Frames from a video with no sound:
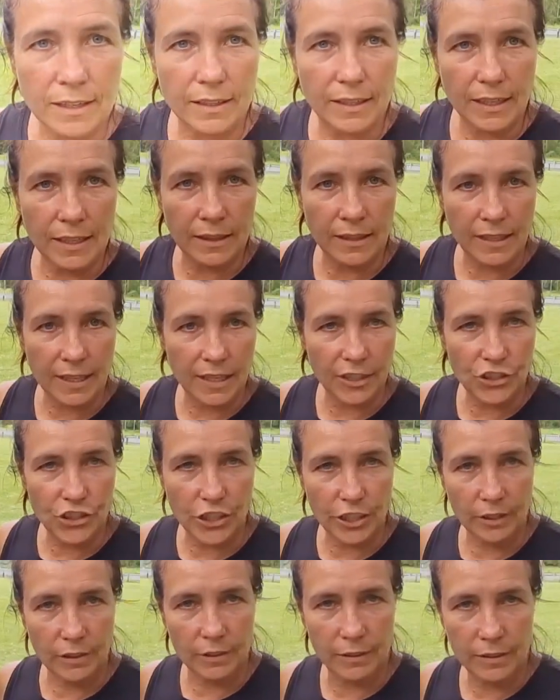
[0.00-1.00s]
in the kitchen
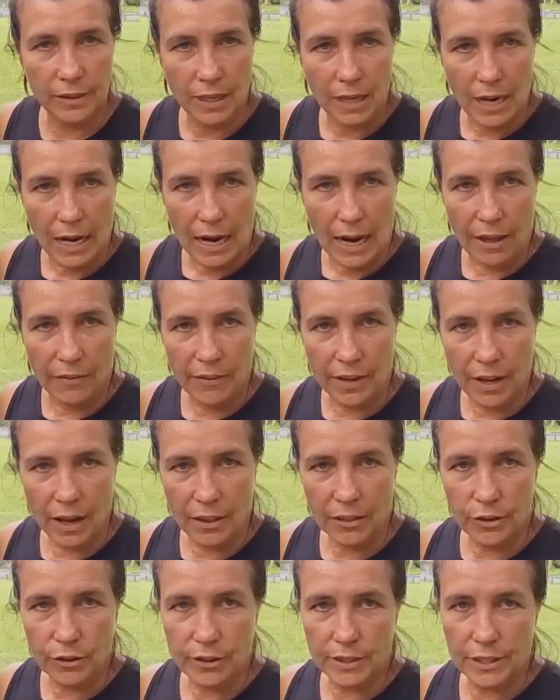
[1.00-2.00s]
and the
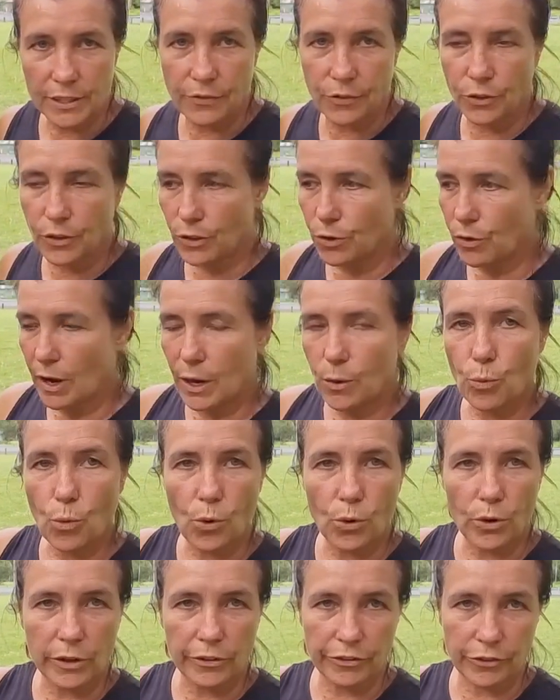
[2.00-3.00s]
other is for the grey
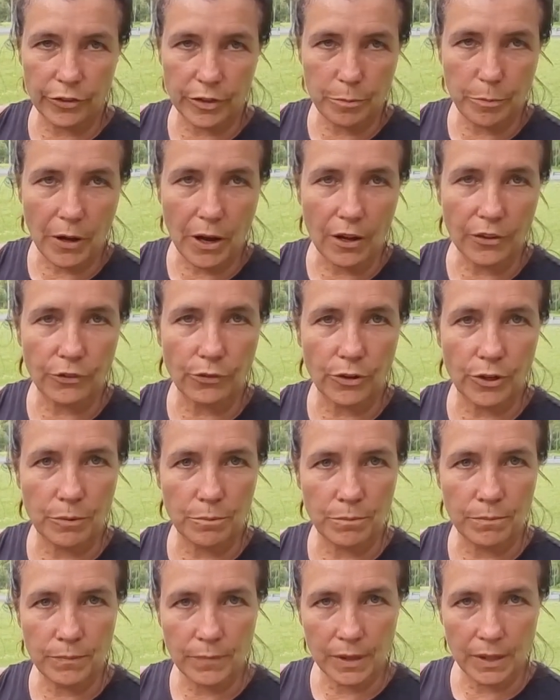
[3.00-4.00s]
water for the
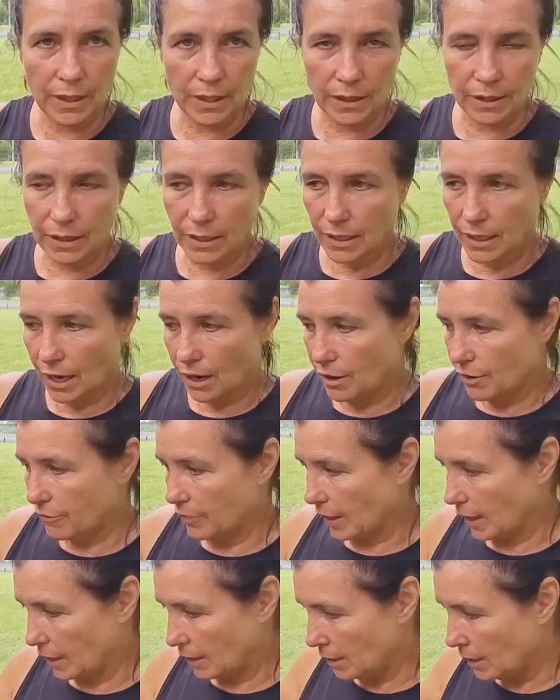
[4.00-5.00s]
bathroom in the
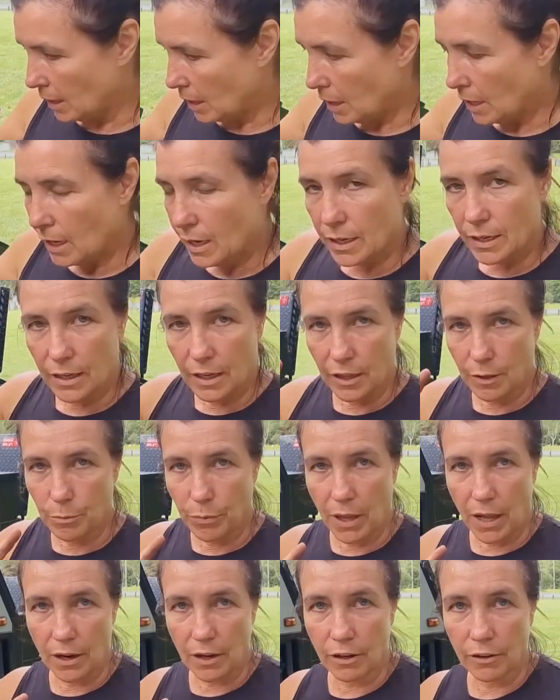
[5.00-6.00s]
caravan. Now the
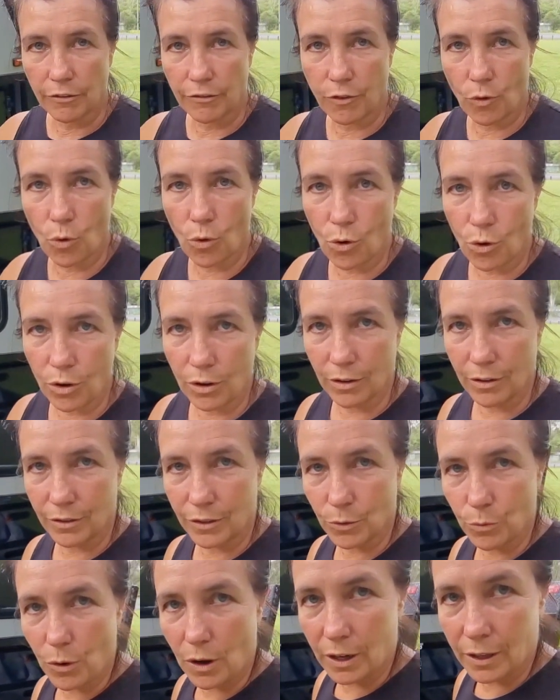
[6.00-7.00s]
plug for
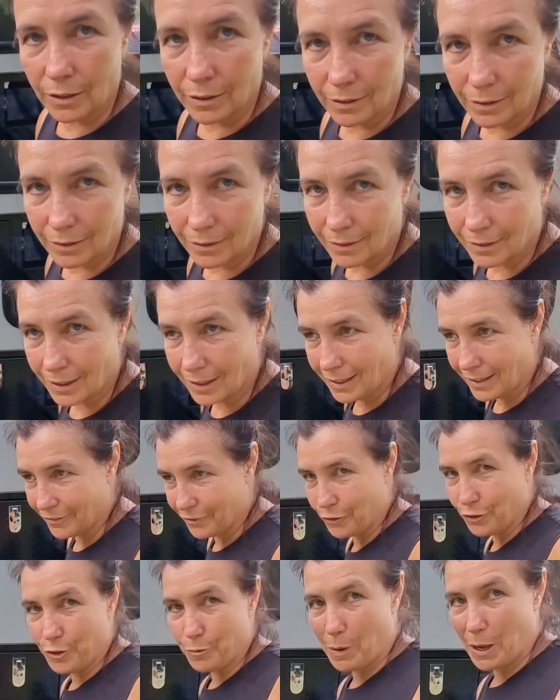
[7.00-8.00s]
the one
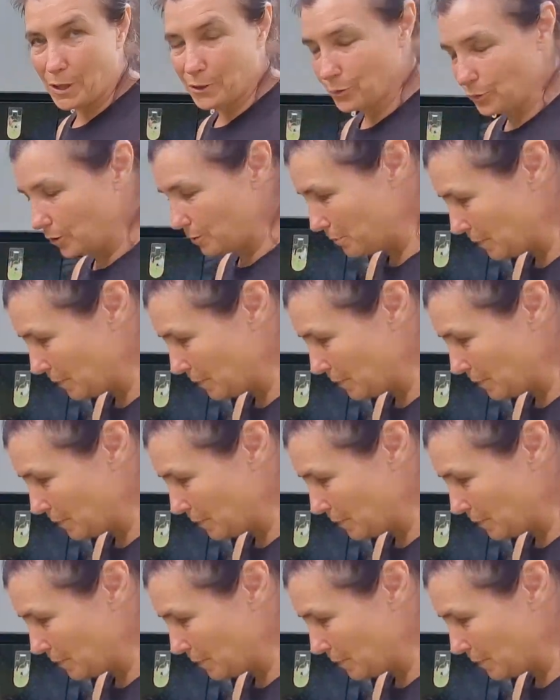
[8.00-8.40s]
for the bathroom